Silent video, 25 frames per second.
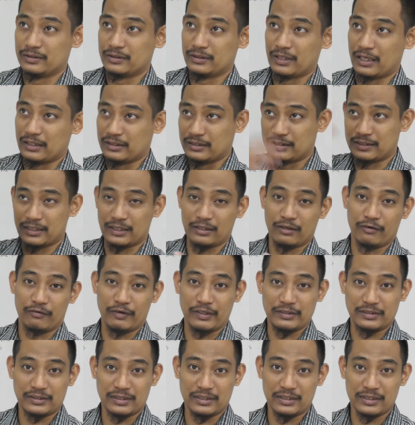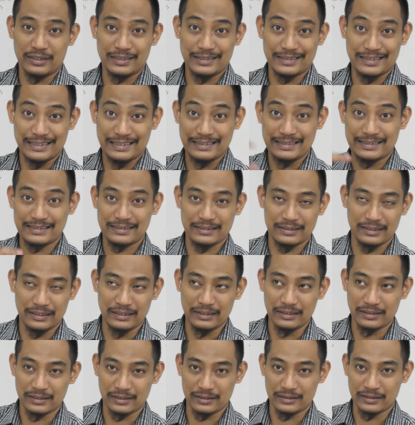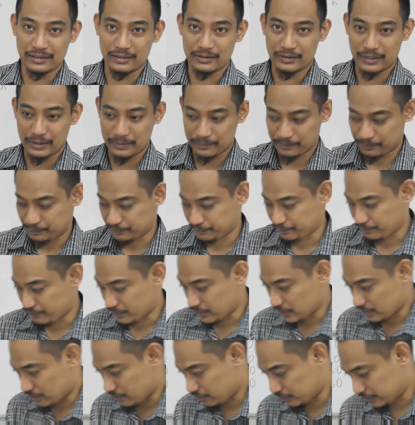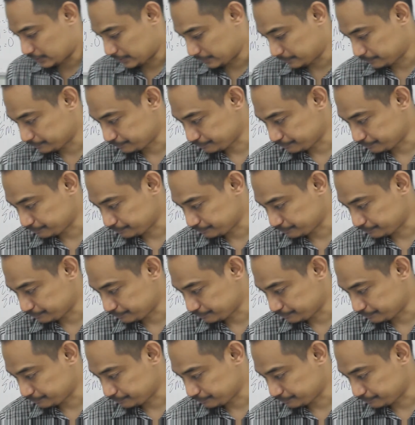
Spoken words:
other side of external is internal, right? Okay.